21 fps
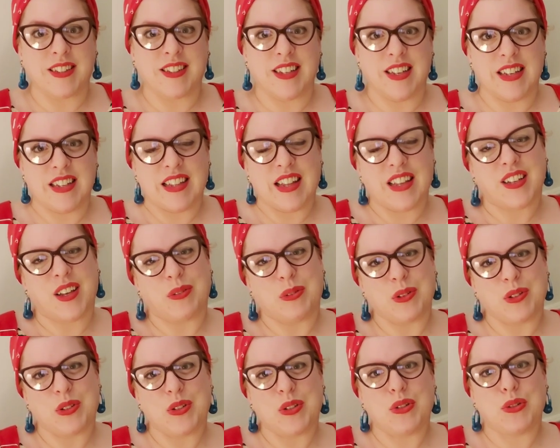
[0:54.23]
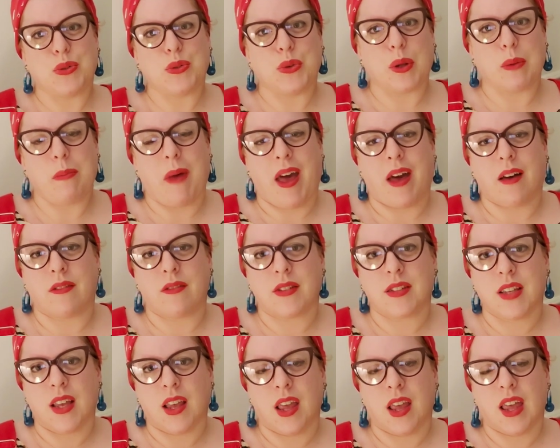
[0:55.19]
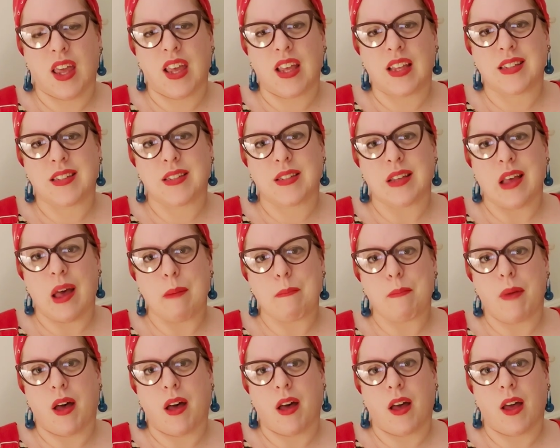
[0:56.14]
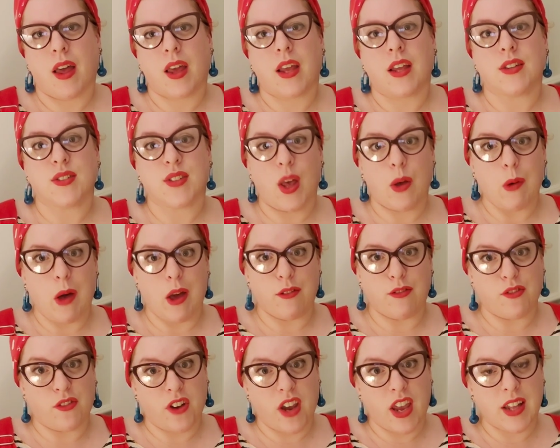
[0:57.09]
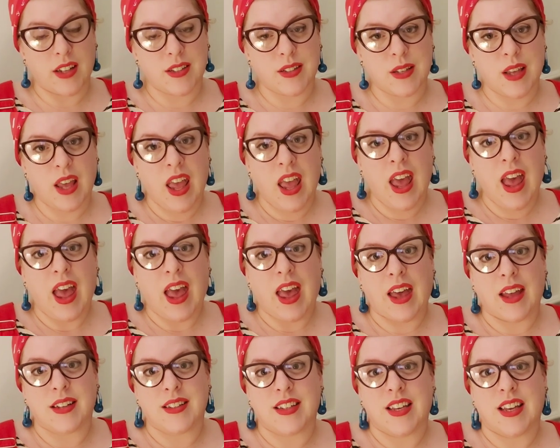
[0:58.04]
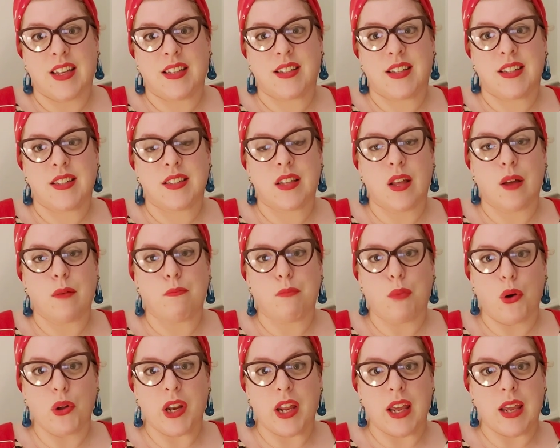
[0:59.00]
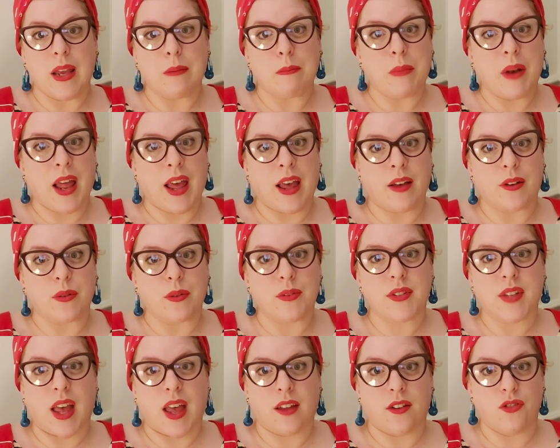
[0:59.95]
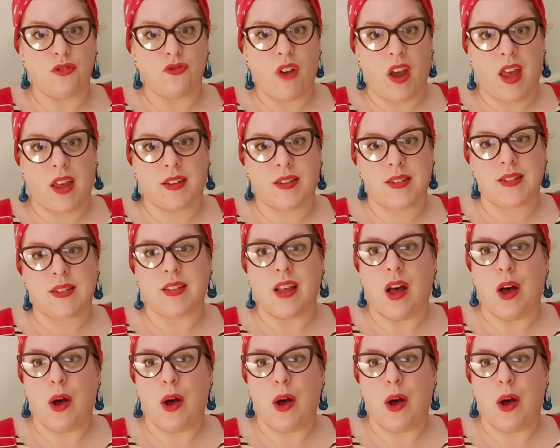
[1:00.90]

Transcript: That I wanted to talk about is by Sew Over It, and it is the Bonnie blouse and dress.